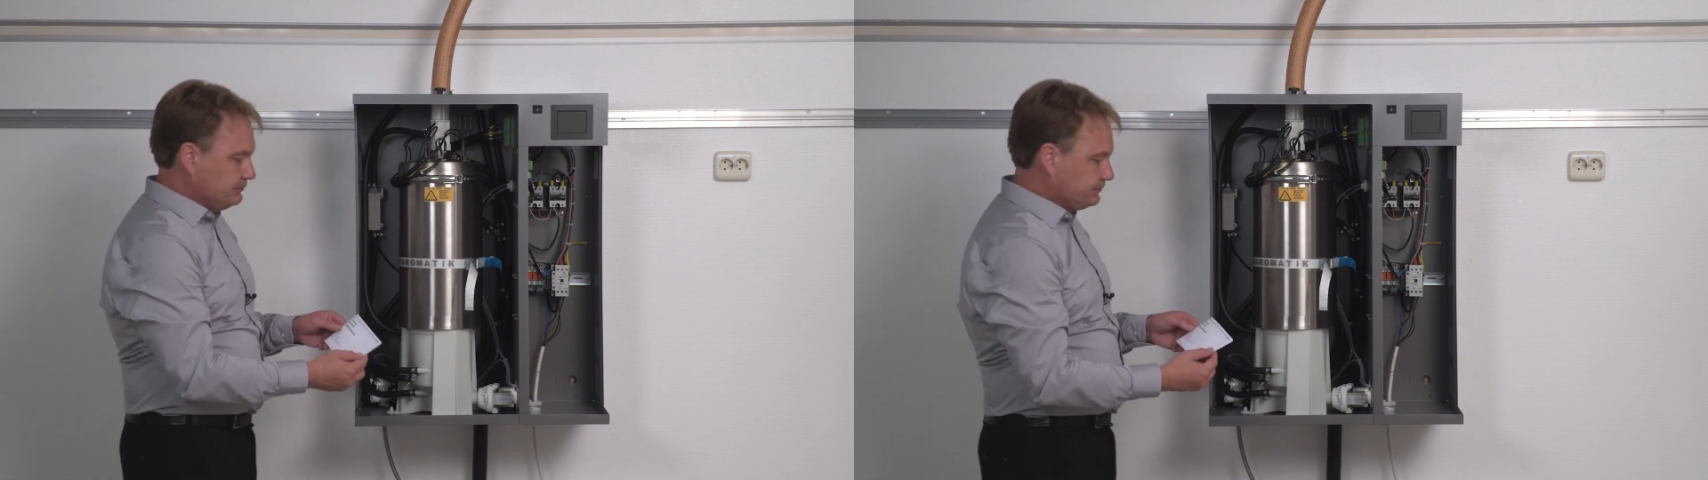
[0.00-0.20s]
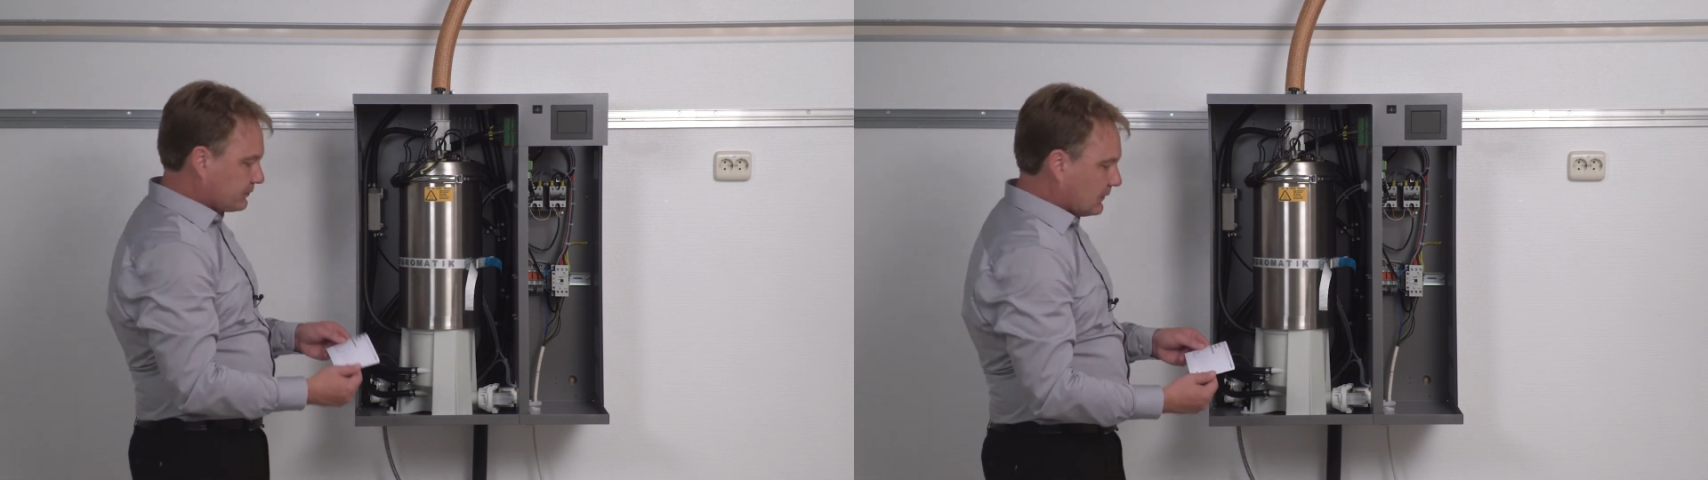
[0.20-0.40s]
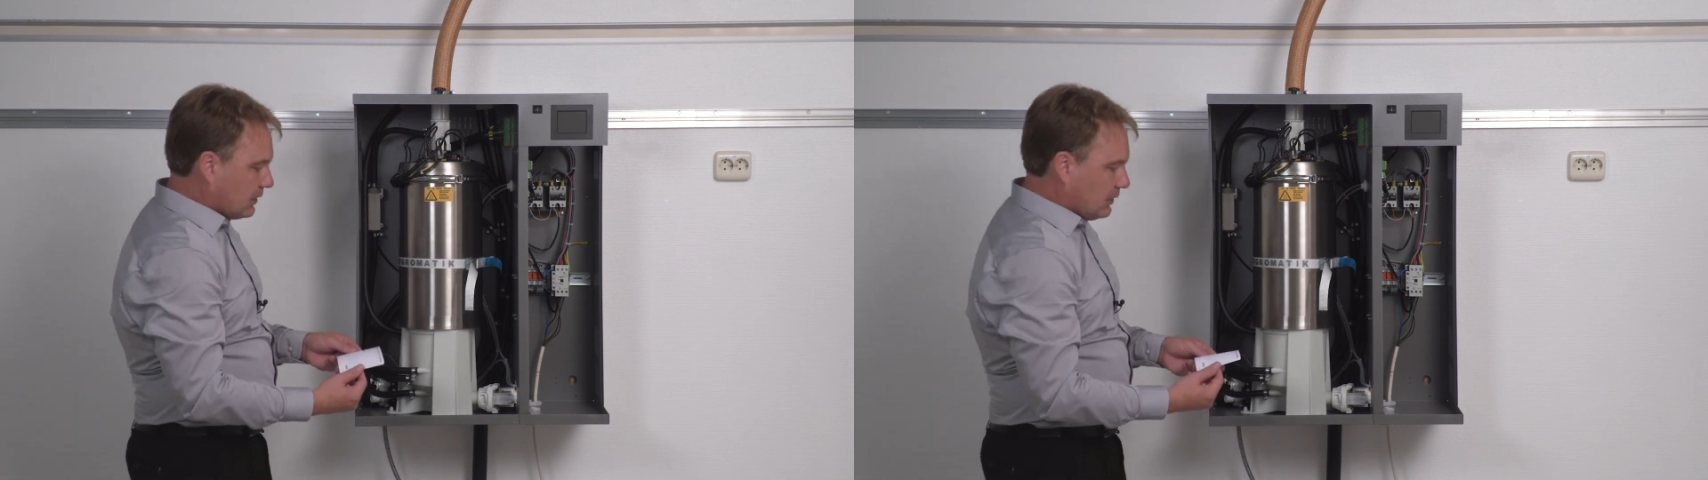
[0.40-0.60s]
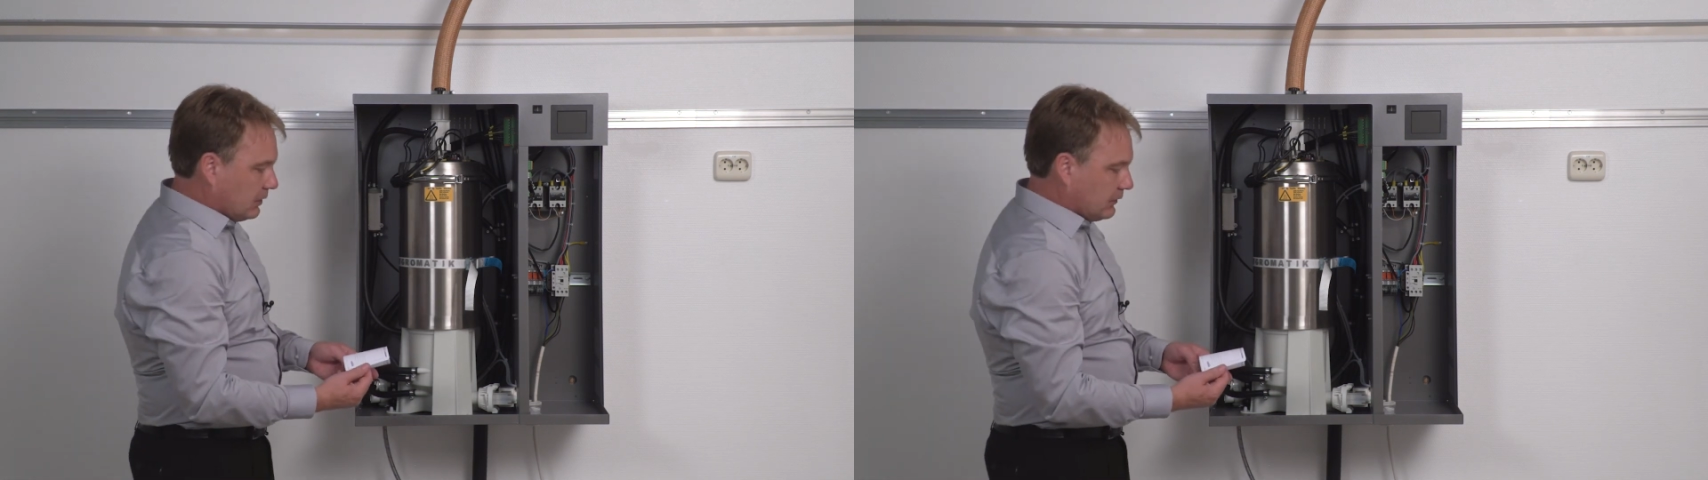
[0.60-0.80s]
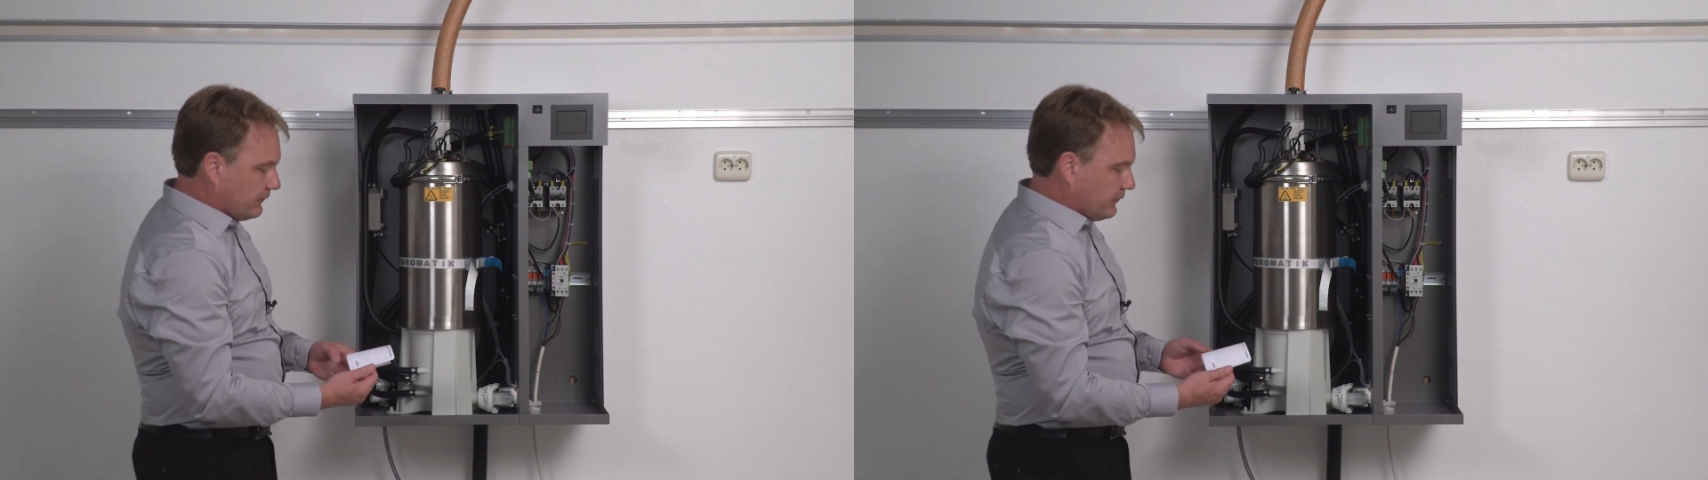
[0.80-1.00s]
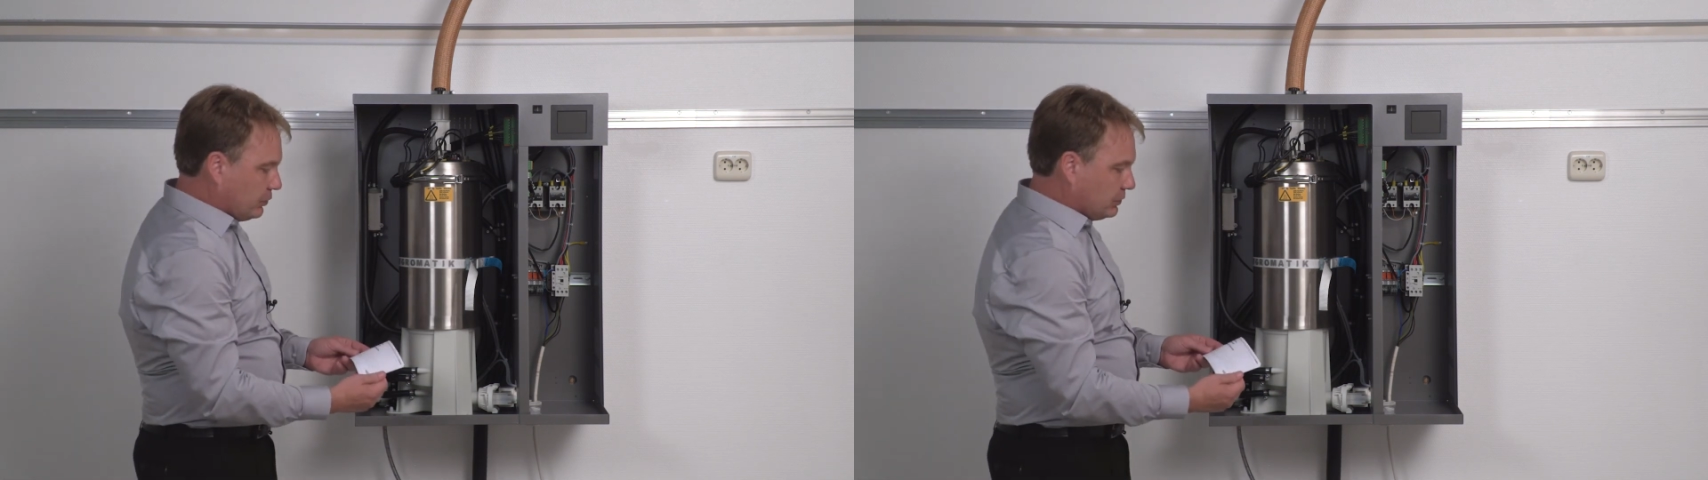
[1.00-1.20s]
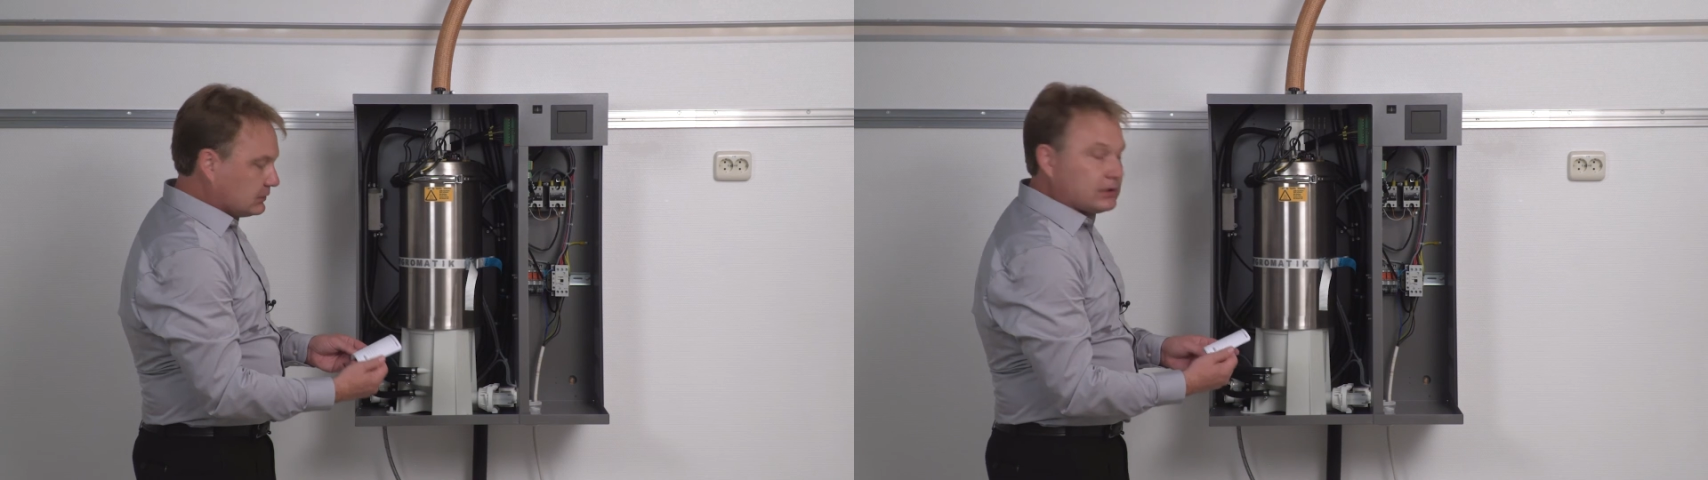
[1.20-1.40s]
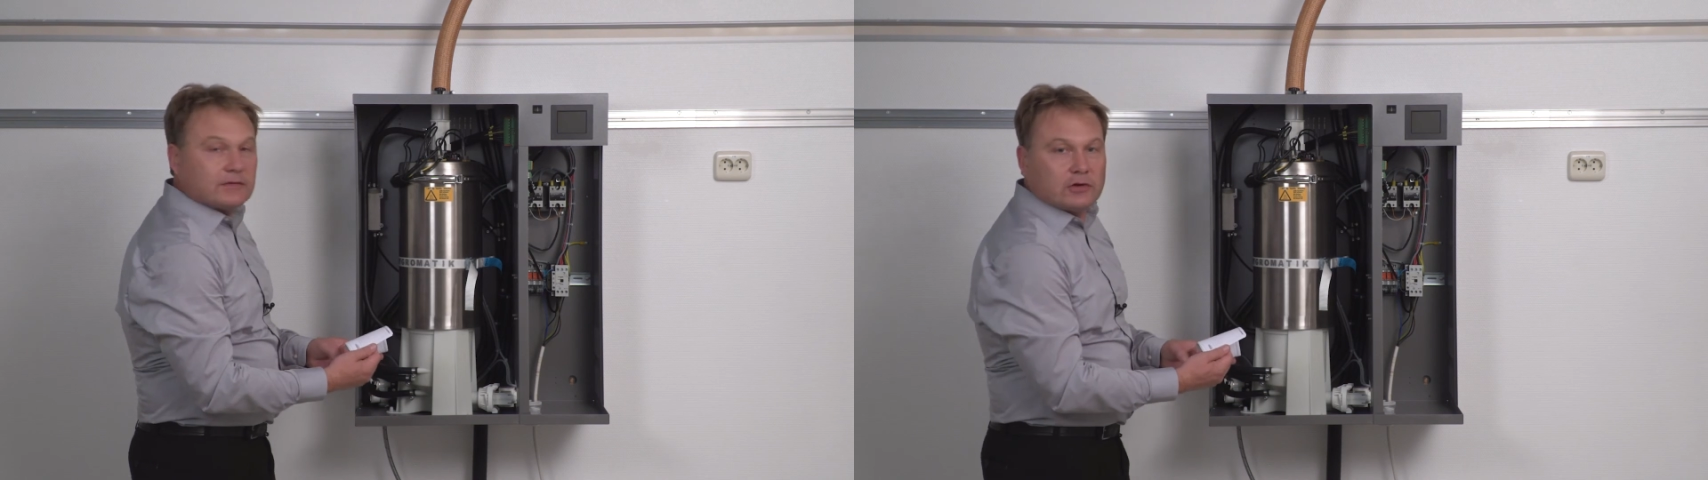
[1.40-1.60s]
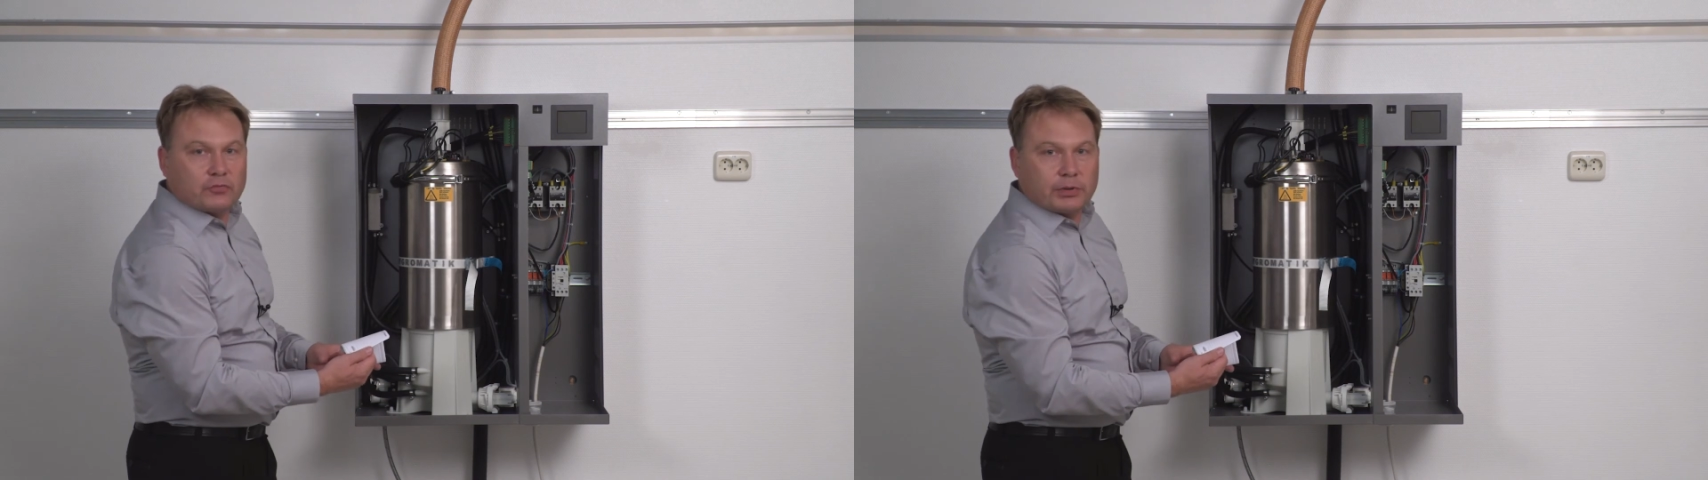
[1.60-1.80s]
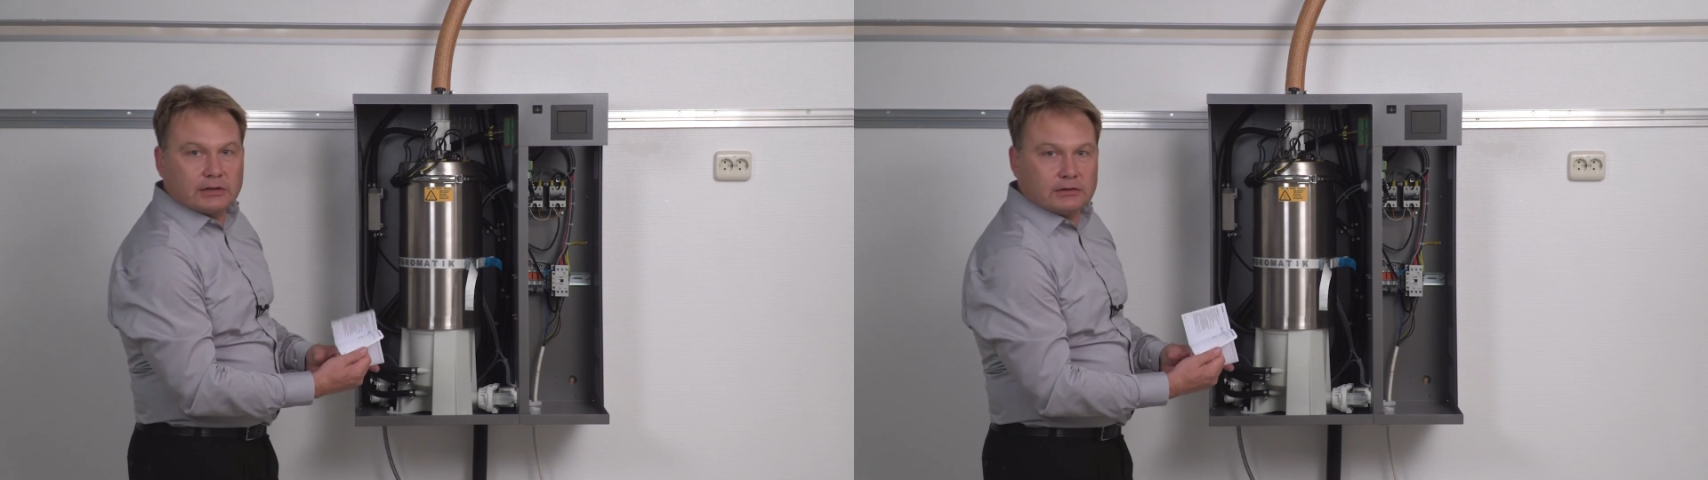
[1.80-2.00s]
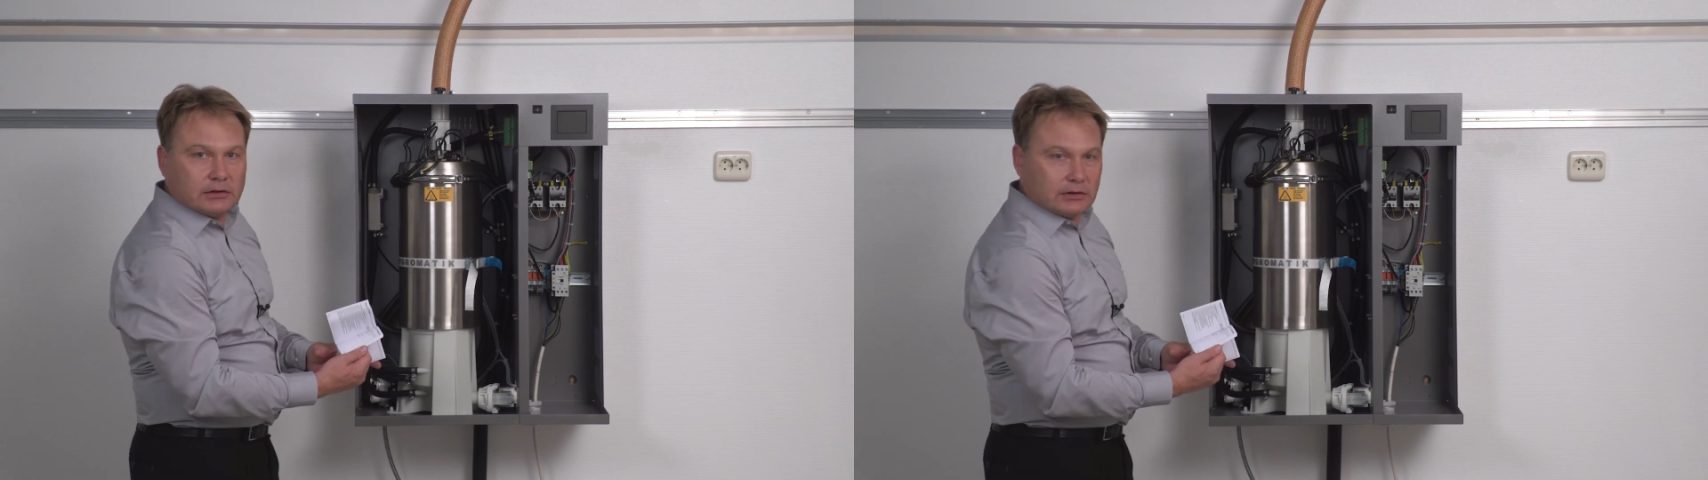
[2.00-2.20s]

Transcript: fill in your activity accordingly,